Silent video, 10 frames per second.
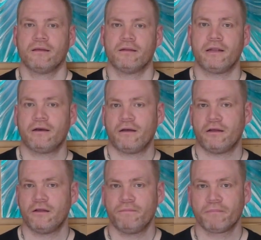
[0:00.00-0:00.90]
Now,
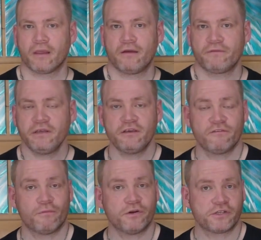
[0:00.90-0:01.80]
I thank you
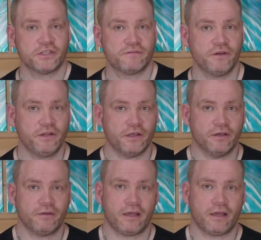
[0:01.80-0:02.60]
for watching this video,